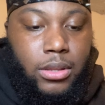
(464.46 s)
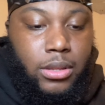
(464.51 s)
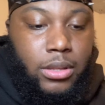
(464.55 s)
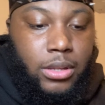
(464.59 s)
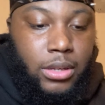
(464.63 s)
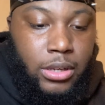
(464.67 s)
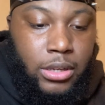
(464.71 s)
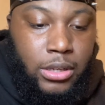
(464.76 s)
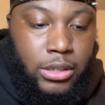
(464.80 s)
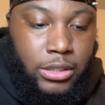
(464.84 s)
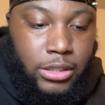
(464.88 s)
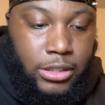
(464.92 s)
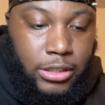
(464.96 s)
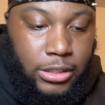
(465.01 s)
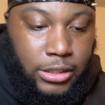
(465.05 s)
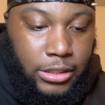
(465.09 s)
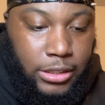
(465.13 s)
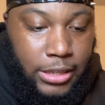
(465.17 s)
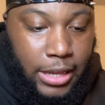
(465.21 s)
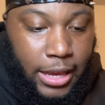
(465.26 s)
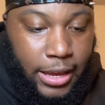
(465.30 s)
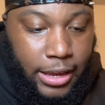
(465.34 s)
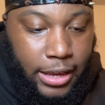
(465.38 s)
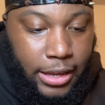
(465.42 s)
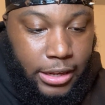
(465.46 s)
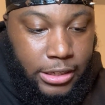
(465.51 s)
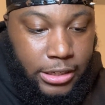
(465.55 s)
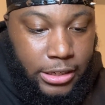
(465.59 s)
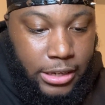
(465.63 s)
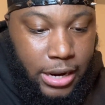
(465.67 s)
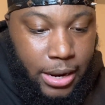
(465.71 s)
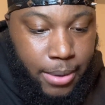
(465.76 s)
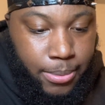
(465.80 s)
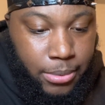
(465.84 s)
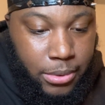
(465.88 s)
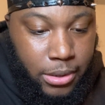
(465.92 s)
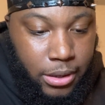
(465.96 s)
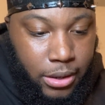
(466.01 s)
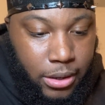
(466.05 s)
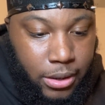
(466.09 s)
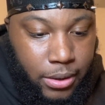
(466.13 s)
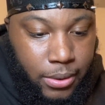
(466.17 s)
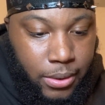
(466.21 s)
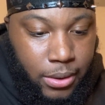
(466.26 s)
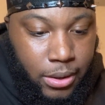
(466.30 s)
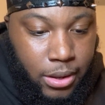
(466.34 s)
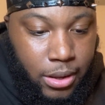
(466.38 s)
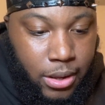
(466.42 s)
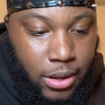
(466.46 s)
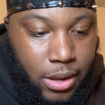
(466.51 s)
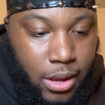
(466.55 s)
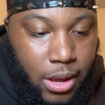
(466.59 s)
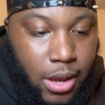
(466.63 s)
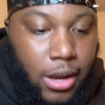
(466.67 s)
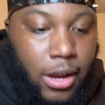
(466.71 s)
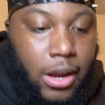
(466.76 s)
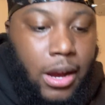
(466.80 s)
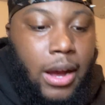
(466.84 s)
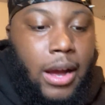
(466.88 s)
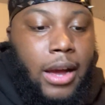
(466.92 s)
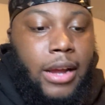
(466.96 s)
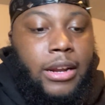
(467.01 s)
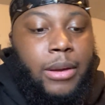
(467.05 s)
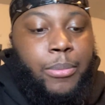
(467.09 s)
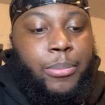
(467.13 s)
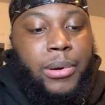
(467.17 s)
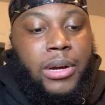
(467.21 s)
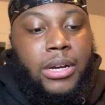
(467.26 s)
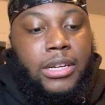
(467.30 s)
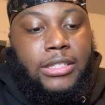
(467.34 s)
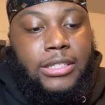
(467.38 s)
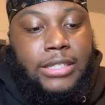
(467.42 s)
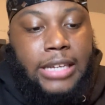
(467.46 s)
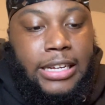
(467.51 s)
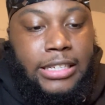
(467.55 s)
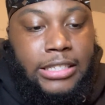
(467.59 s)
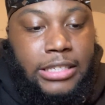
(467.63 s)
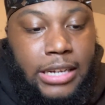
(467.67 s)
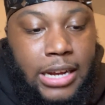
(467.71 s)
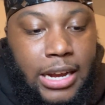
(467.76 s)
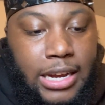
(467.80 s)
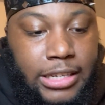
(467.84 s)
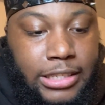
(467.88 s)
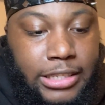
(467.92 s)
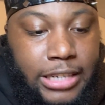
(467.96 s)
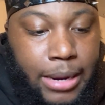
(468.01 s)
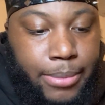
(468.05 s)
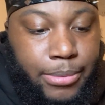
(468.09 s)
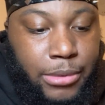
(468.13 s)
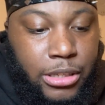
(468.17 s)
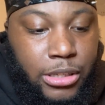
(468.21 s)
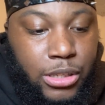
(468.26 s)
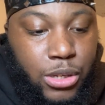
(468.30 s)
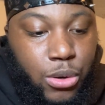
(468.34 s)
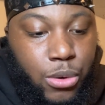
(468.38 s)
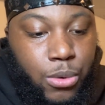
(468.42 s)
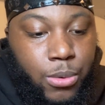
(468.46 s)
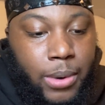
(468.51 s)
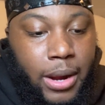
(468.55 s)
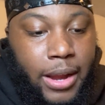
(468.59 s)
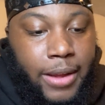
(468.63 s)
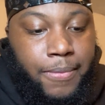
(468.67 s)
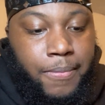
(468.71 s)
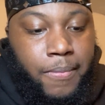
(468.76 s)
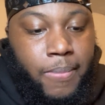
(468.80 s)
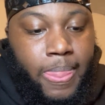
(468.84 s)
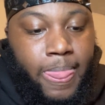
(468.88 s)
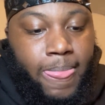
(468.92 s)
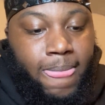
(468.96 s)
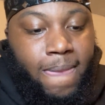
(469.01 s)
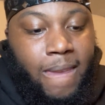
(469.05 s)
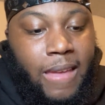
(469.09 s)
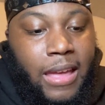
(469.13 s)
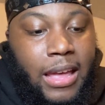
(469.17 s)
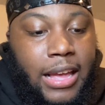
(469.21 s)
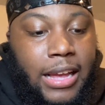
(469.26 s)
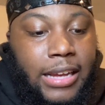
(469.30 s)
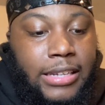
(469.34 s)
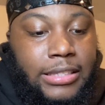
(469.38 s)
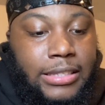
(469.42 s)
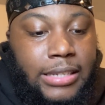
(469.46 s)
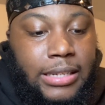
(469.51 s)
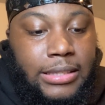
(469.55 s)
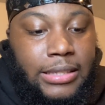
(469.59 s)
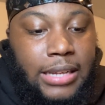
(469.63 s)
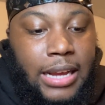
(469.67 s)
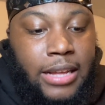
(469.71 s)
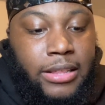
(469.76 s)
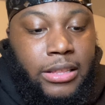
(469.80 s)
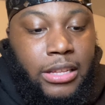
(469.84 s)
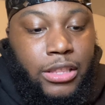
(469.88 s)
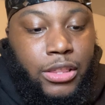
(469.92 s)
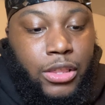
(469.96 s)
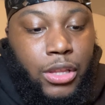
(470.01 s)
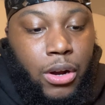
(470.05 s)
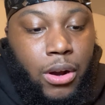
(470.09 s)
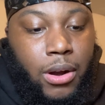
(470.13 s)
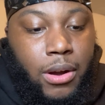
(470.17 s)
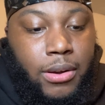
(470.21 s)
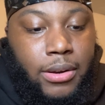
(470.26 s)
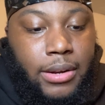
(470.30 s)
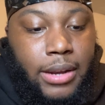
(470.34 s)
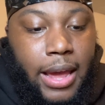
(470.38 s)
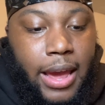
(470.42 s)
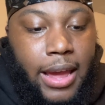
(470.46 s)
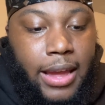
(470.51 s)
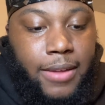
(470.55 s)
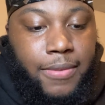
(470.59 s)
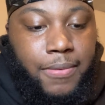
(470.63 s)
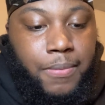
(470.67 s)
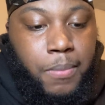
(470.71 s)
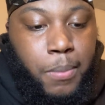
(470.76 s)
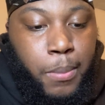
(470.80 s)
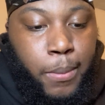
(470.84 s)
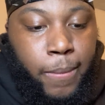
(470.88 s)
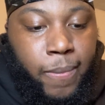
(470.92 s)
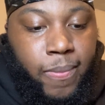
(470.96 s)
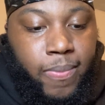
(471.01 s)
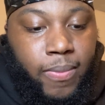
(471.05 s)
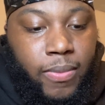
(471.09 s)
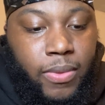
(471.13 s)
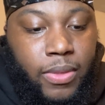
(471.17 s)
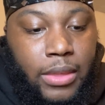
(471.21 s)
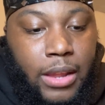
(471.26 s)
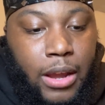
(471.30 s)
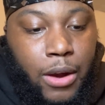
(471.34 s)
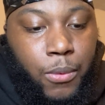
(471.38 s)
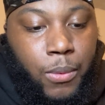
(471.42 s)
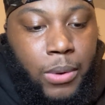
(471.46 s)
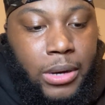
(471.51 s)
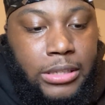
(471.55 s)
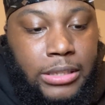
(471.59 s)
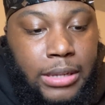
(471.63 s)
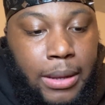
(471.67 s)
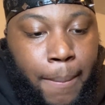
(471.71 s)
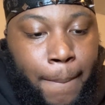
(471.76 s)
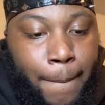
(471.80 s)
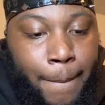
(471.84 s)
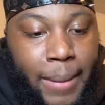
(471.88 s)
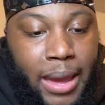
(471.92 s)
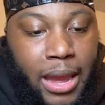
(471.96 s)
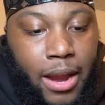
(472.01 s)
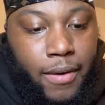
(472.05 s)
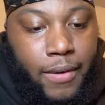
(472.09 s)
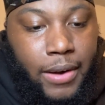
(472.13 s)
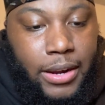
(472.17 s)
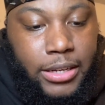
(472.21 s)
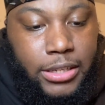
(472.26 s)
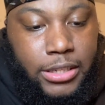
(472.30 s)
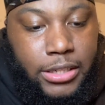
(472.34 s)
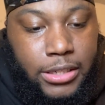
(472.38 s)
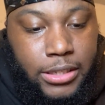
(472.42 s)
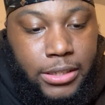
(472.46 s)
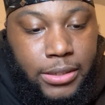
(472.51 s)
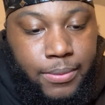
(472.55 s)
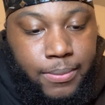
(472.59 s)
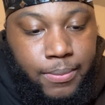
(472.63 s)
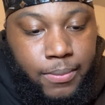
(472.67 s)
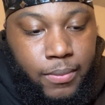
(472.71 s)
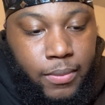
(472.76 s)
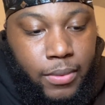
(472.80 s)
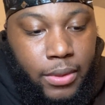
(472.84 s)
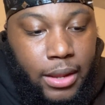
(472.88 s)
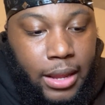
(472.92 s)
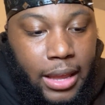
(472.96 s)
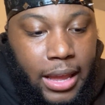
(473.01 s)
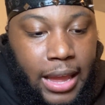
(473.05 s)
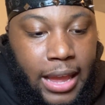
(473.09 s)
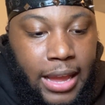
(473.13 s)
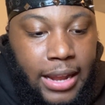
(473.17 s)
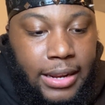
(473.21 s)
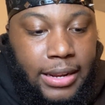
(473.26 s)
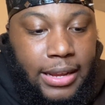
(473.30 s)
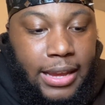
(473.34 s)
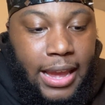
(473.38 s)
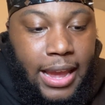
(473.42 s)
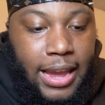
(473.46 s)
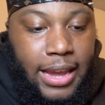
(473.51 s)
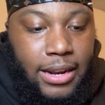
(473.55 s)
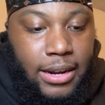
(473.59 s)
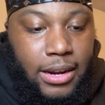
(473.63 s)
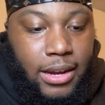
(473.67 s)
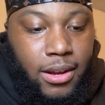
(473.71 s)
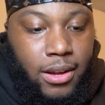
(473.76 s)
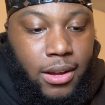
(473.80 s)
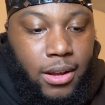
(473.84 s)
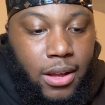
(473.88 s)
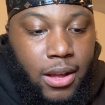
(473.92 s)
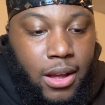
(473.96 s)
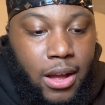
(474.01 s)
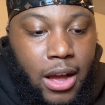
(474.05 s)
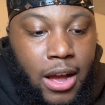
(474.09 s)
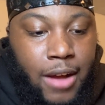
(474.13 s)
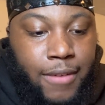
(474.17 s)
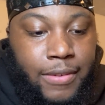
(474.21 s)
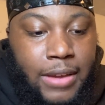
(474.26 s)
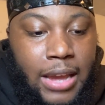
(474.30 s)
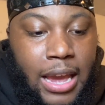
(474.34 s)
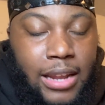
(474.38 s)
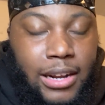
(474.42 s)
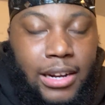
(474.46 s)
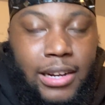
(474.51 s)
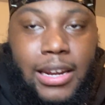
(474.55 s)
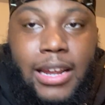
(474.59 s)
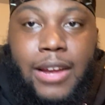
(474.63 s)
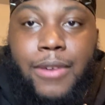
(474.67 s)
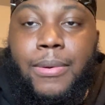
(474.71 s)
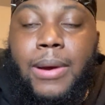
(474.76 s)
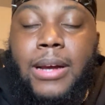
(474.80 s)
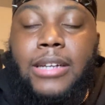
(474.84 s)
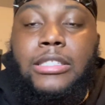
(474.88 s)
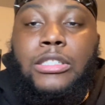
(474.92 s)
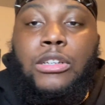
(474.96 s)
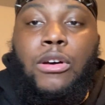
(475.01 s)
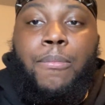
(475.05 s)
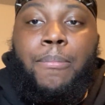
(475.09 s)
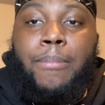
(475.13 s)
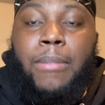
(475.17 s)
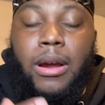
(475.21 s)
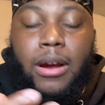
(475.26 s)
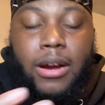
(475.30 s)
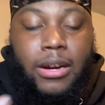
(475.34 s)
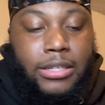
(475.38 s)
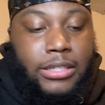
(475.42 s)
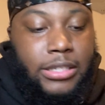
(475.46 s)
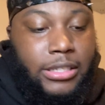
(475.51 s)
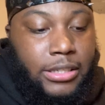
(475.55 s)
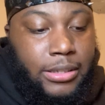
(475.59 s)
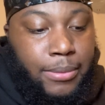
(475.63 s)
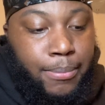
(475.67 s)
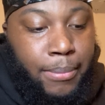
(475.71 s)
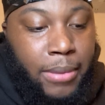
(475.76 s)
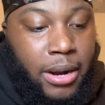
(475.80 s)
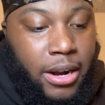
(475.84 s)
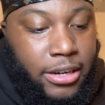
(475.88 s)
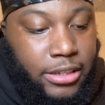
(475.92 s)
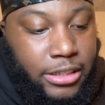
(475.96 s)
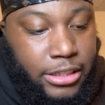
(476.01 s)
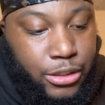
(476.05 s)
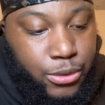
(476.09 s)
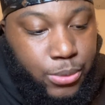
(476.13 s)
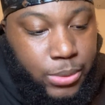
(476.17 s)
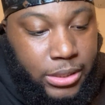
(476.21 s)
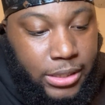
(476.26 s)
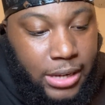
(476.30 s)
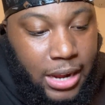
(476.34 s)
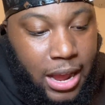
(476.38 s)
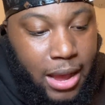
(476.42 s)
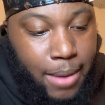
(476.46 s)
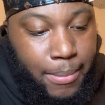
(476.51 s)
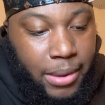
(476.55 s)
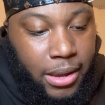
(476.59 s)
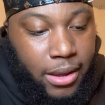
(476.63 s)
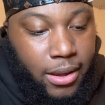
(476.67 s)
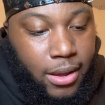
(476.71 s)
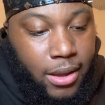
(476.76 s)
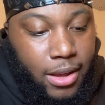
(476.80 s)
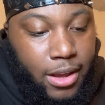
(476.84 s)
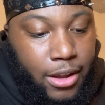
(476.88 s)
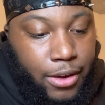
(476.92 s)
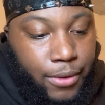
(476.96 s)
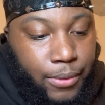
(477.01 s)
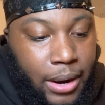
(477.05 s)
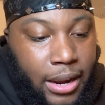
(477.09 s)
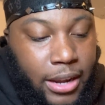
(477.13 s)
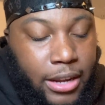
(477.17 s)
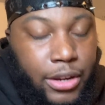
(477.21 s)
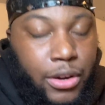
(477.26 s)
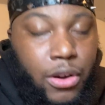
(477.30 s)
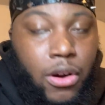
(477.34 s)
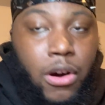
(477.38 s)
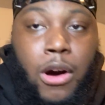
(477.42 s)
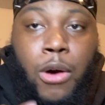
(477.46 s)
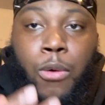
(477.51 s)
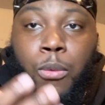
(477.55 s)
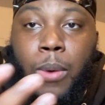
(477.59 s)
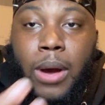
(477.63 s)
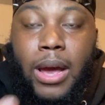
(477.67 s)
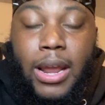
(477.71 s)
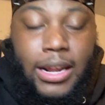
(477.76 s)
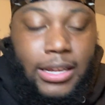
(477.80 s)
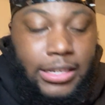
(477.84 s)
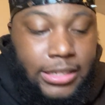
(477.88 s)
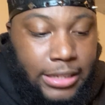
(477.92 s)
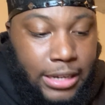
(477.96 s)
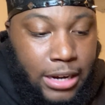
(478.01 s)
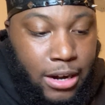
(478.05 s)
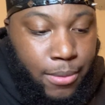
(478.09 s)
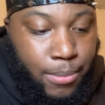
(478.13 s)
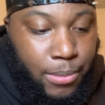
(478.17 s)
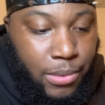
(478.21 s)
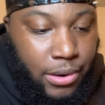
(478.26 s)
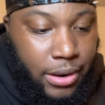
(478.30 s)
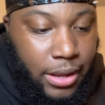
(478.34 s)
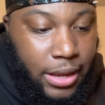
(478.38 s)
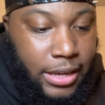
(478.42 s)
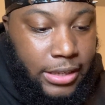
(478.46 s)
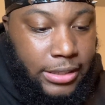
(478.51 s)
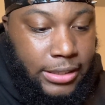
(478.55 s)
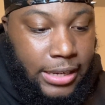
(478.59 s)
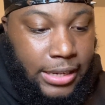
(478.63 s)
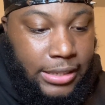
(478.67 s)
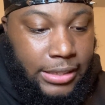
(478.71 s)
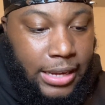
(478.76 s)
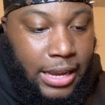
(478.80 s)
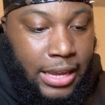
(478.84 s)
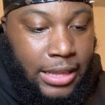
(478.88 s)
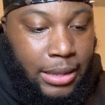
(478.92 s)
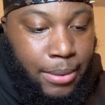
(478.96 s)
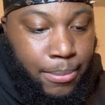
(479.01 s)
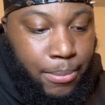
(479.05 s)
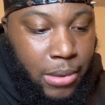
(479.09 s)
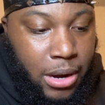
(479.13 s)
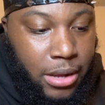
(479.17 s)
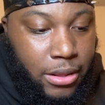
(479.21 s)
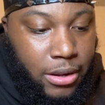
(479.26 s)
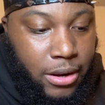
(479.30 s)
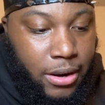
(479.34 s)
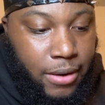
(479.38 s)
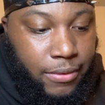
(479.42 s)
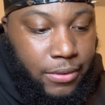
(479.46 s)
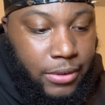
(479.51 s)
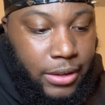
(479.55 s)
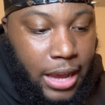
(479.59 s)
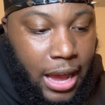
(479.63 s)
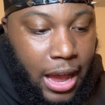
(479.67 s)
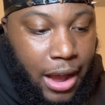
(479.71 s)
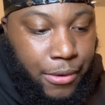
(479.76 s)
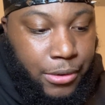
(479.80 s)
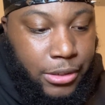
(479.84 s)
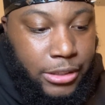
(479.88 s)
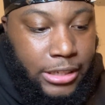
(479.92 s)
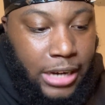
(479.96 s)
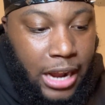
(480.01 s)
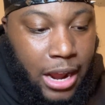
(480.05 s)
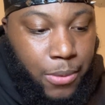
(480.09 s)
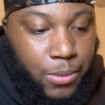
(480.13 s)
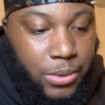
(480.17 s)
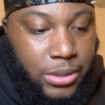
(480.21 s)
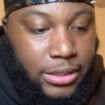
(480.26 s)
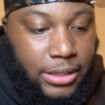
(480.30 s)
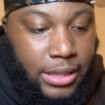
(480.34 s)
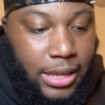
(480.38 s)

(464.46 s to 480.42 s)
the second chapter. Come, the book of St. John, chapter 2, right? It says, And the third day there was a marriage in Cana of Galilee, right? So marriages, marriages was common, right? You know, a wedding ceremony. It says, And the mother of Yahushai was